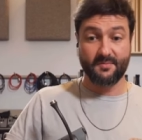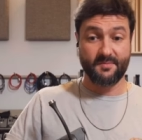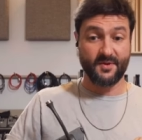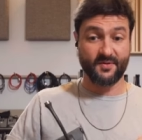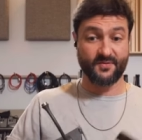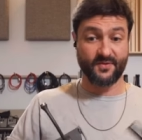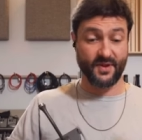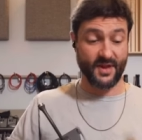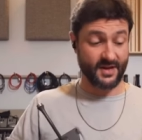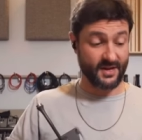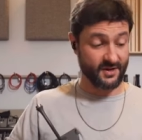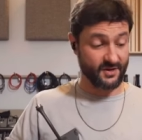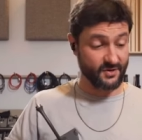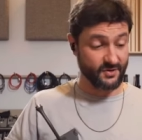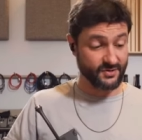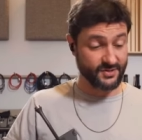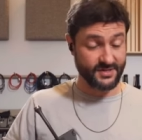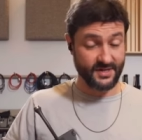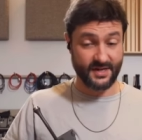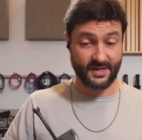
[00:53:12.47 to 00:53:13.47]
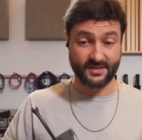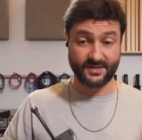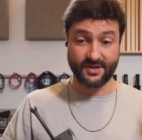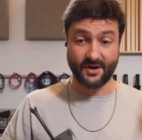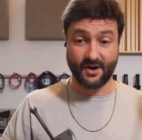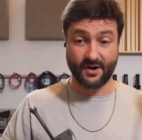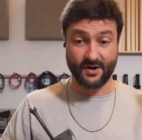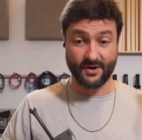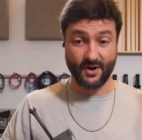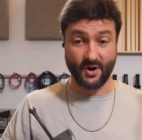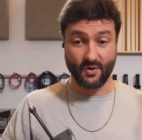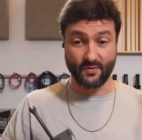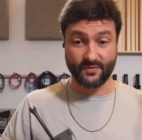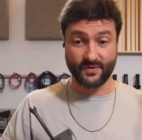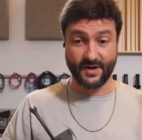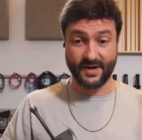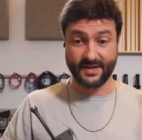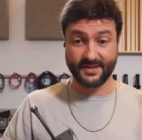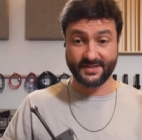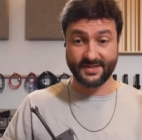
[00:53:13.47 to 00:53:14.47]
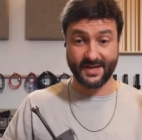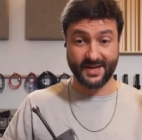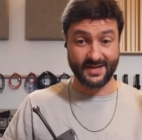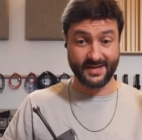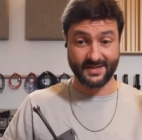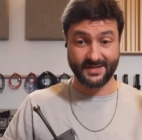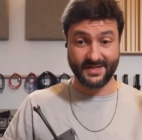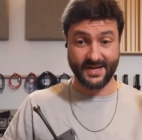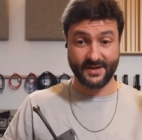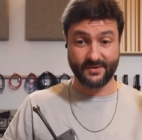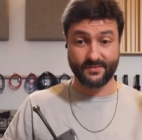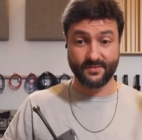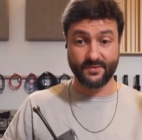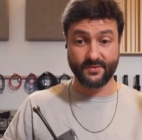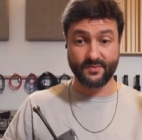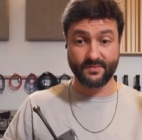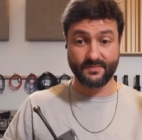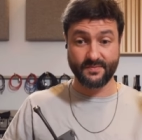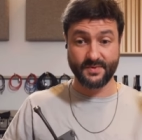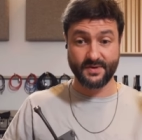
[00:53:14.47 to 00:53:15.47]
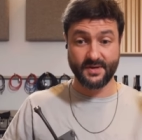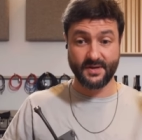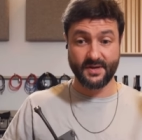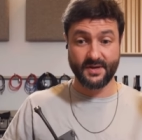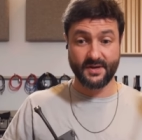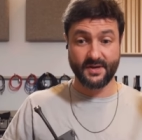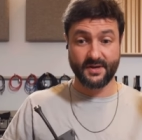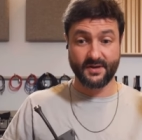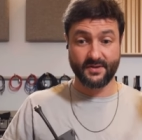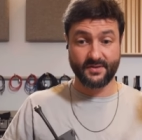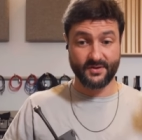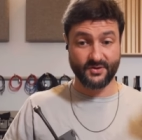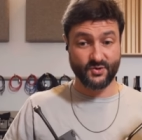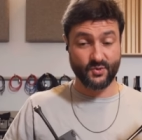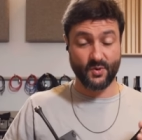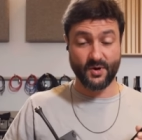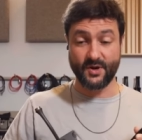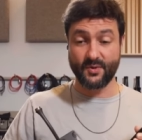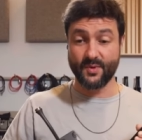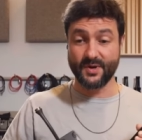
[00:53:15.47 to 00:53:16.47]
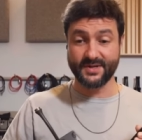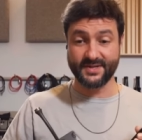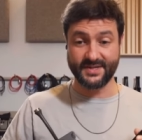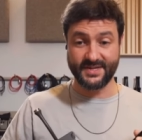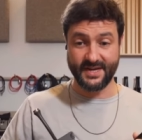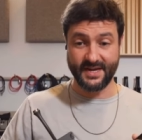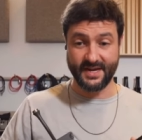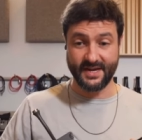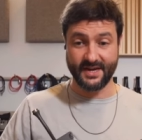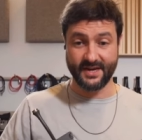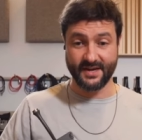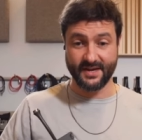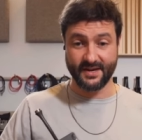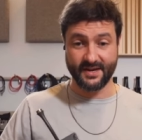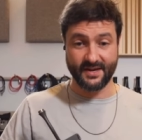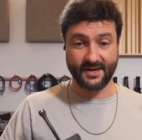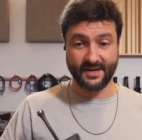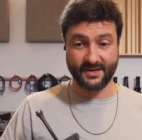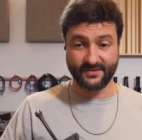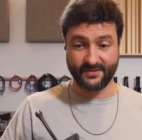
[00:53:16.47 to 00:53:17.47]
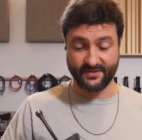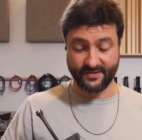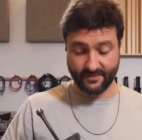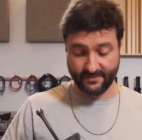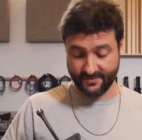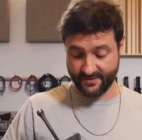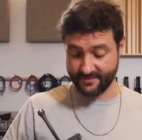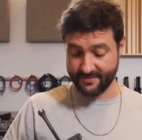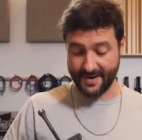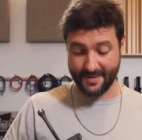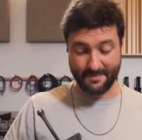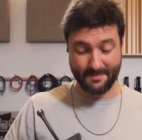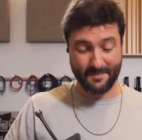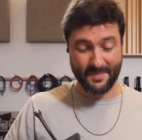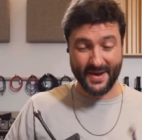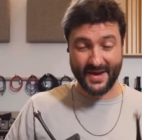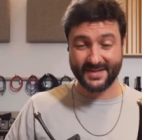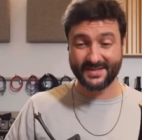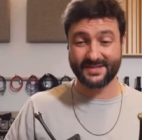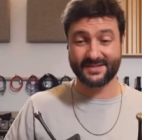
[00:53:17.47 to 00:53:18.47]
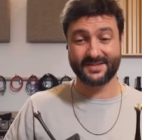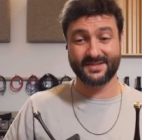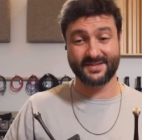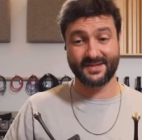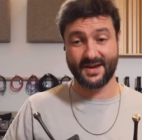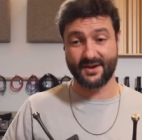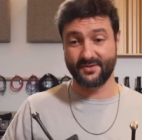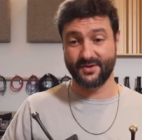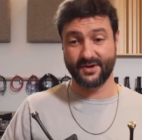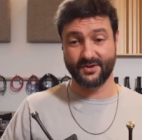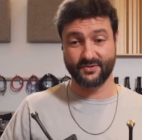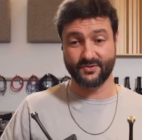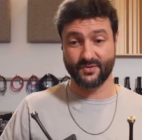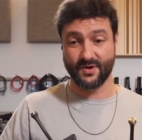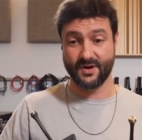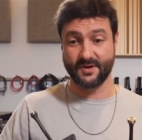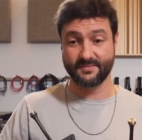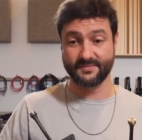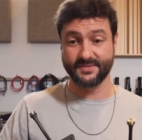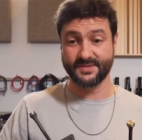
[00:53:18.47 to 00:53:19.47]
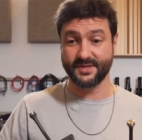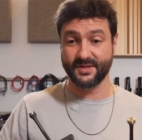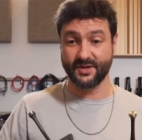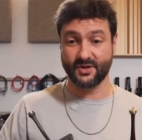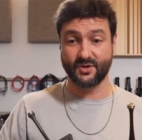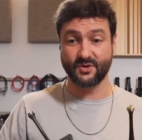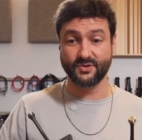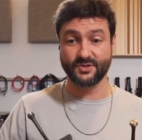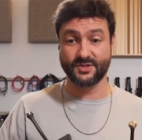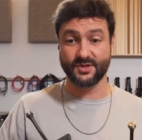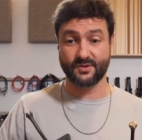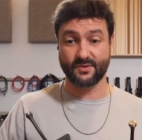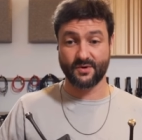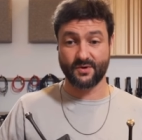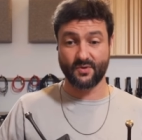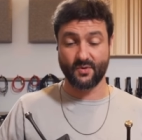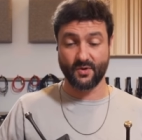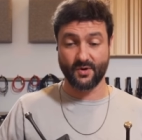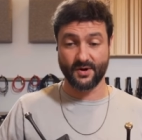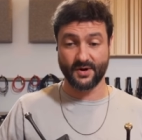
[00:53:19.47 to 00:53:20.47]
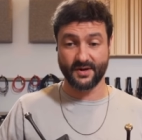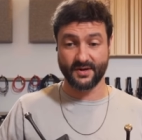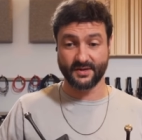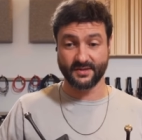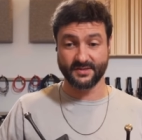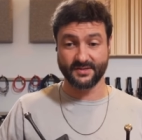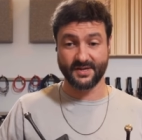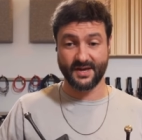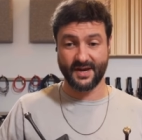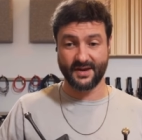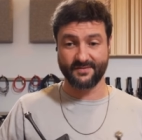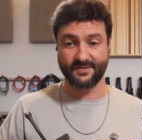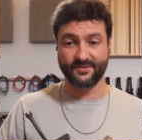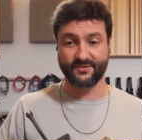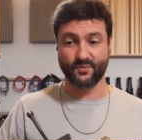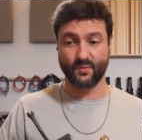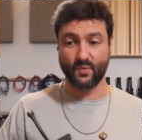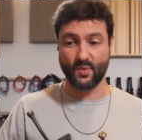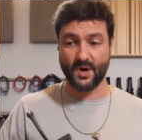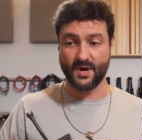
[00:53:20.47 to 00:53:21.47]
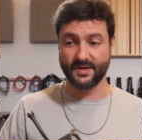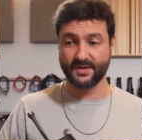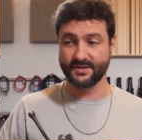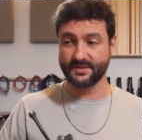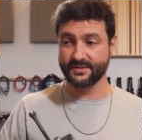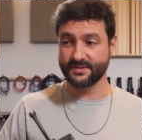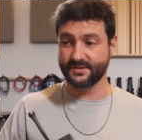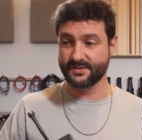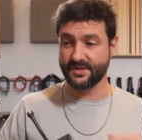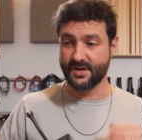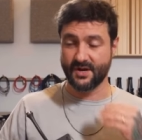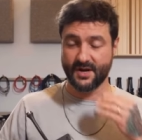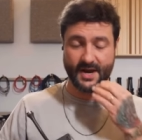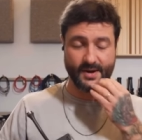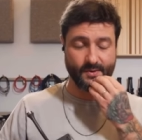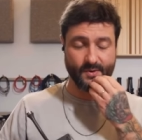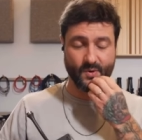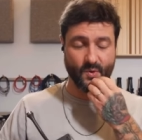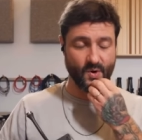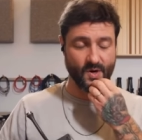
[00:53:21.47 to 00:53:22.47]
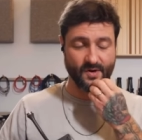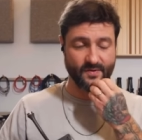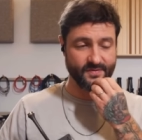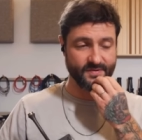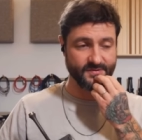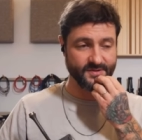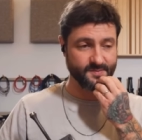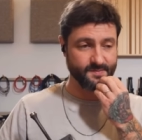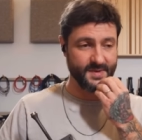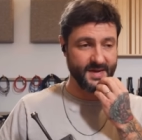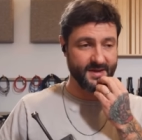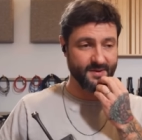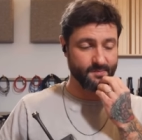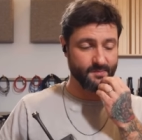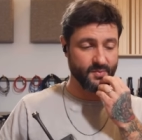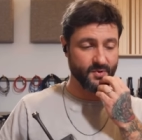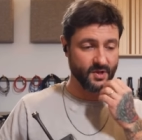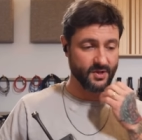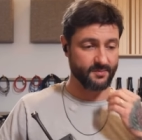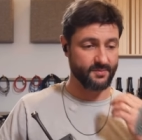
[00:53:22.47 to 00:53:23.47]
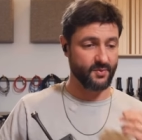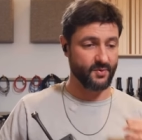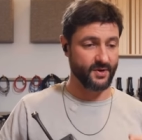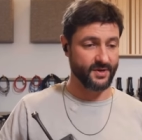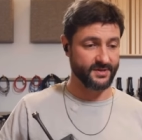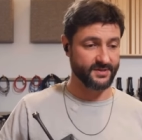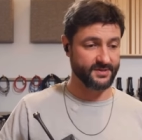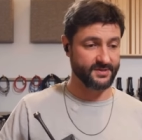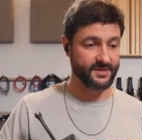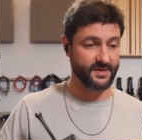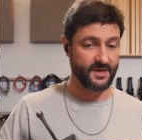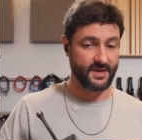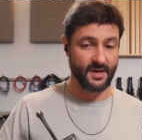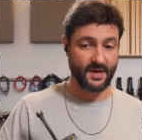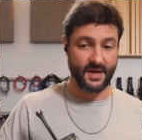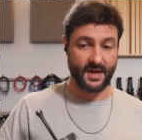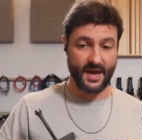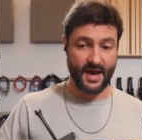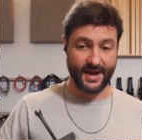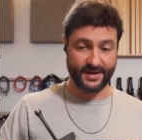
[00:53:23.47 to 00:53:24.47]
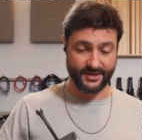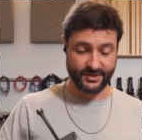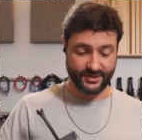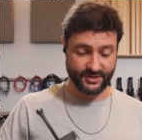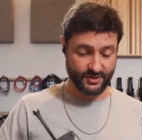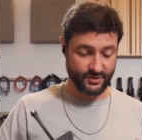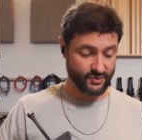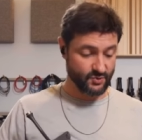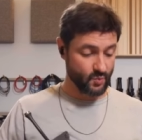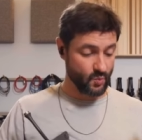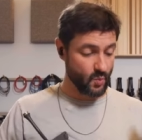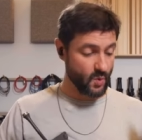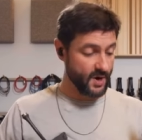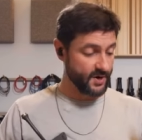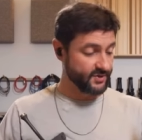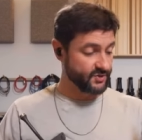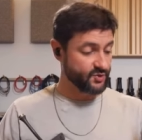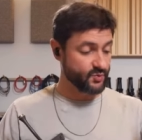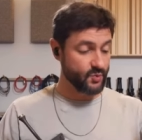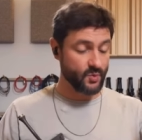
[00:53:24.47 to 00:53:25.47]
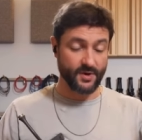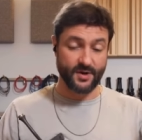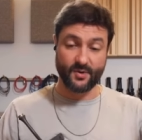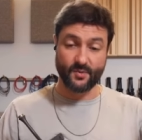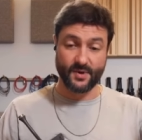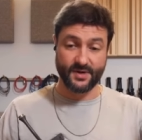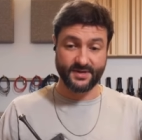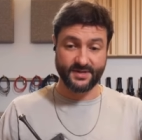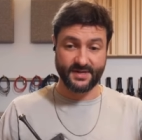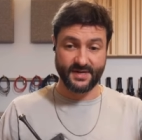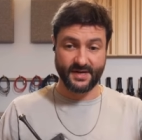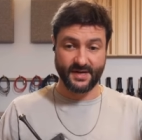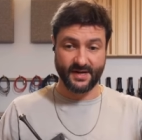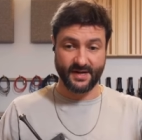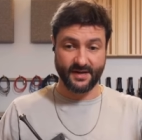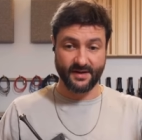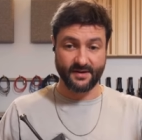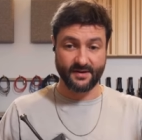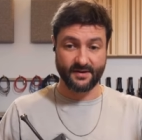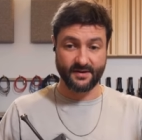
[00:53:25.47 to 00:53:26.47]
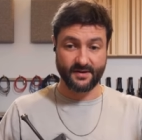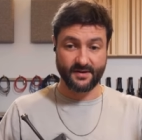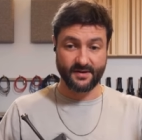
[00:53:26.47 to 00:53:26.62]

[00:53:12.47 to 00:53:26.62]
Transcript: But for like acoustic guitar and overheads, like in a dead room, the 21D is some of my best sounding drums in acoustic recordings. I have this one song I recorded for this band, Bullet Points. I just used one 21D.